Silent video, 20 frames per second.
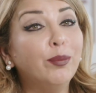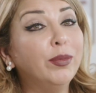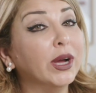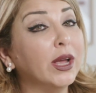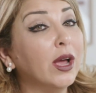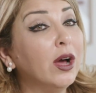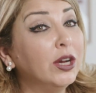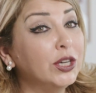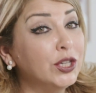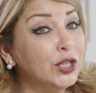by one
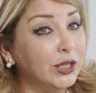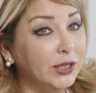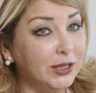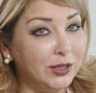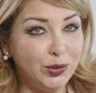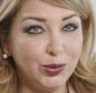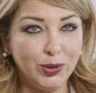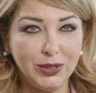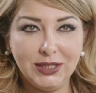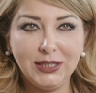
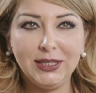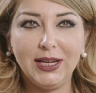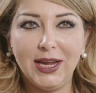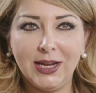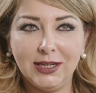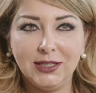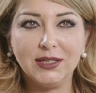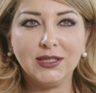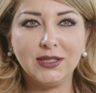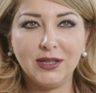hundred
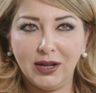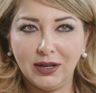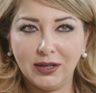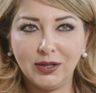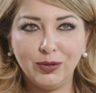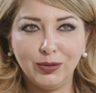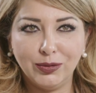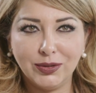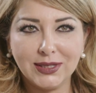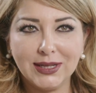twenty-eight
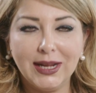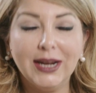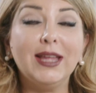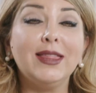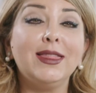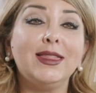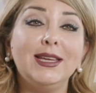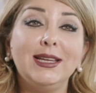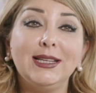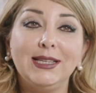cycles. And I
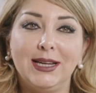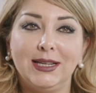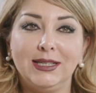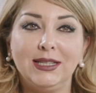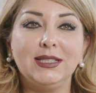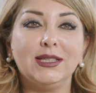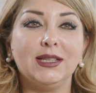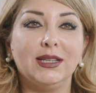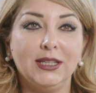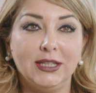think that
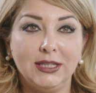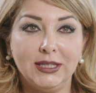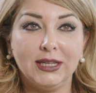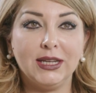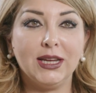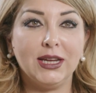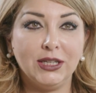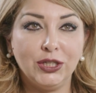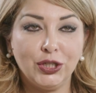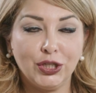is an
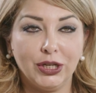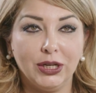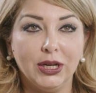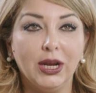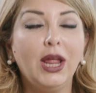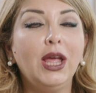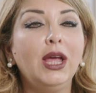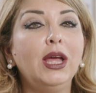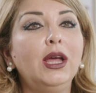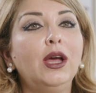
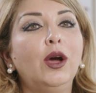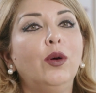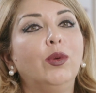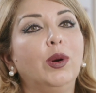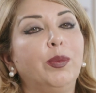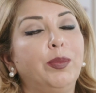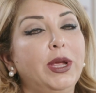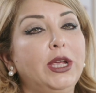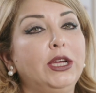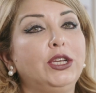indication
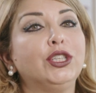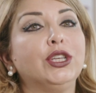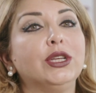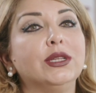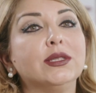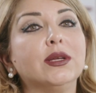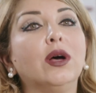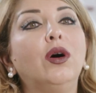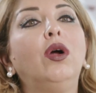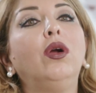where
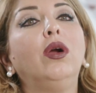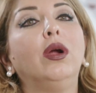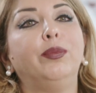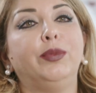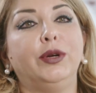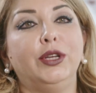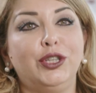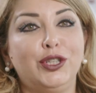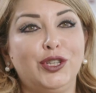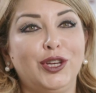patients are
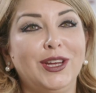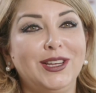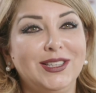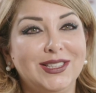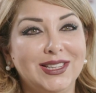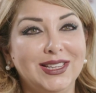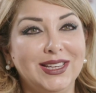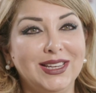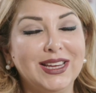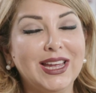
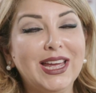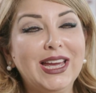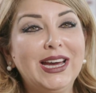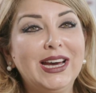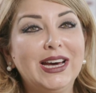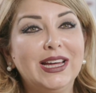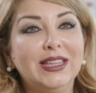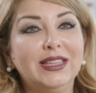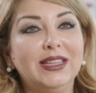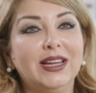appreciating
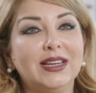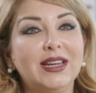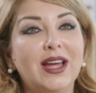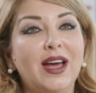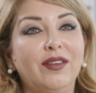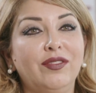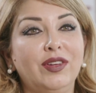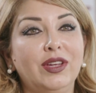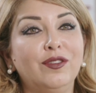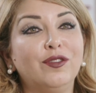that
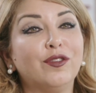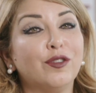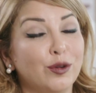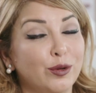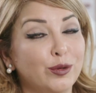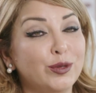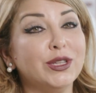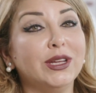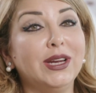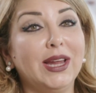having
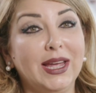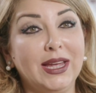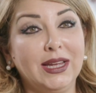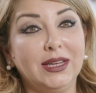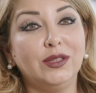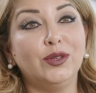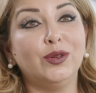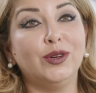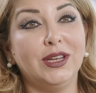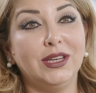frozen
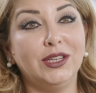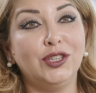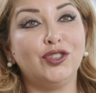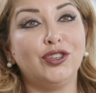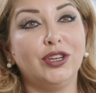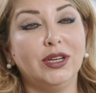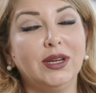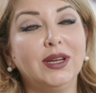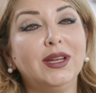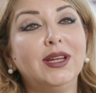egg
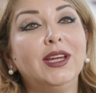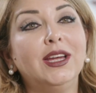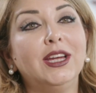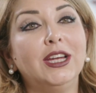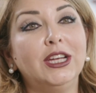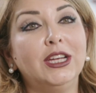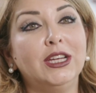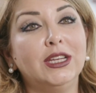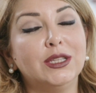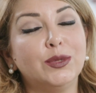donation
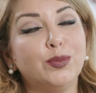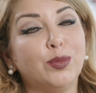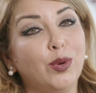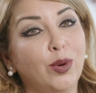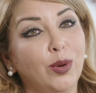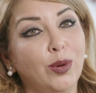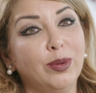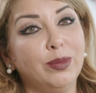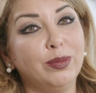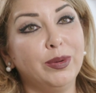is
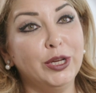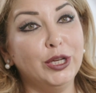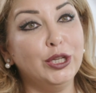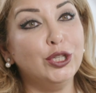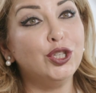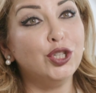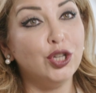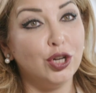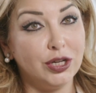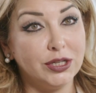probably
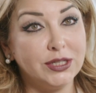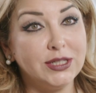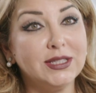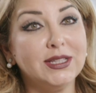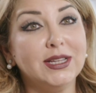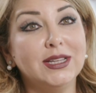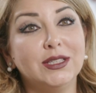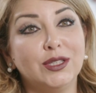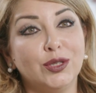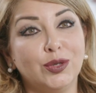just
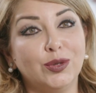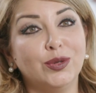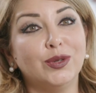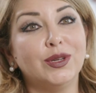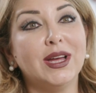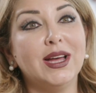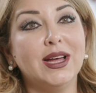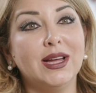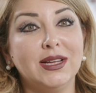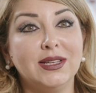as
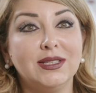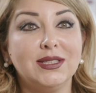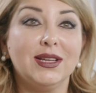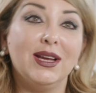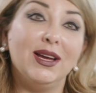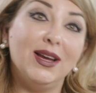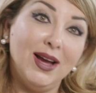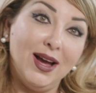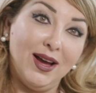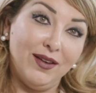good as
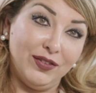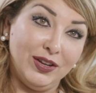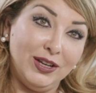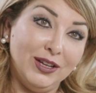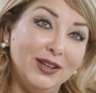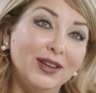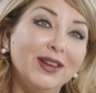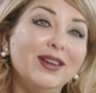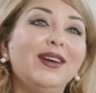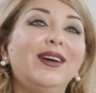
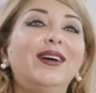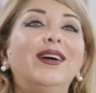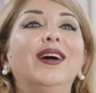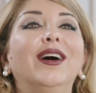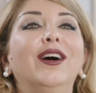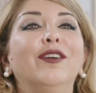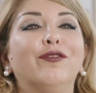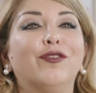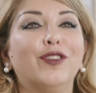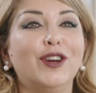having
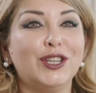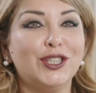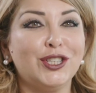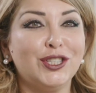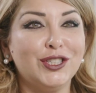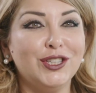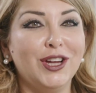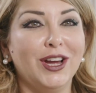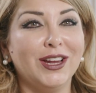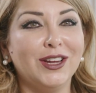a
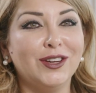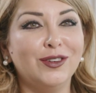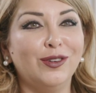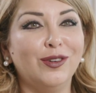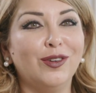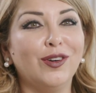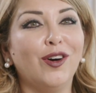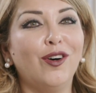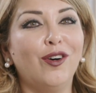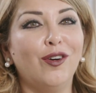fresh
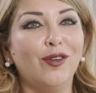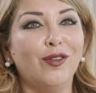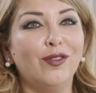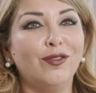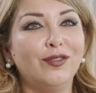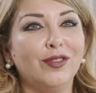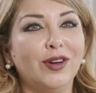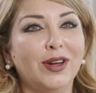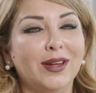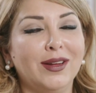cycle of
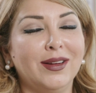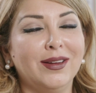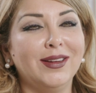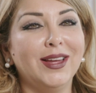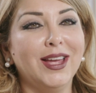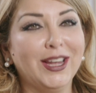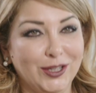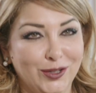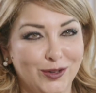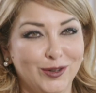uh,
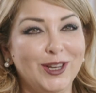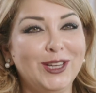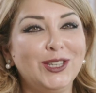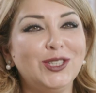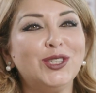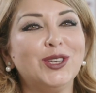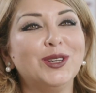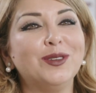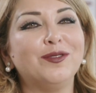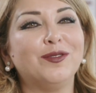egg
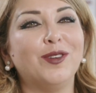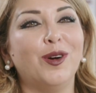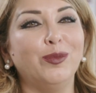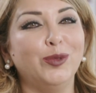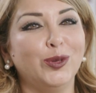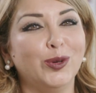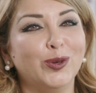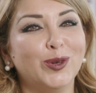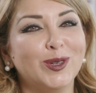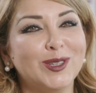donation
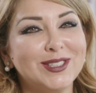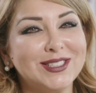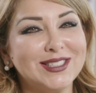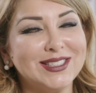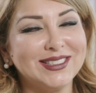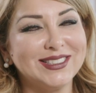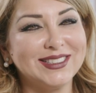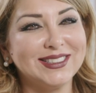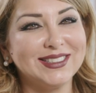from donors.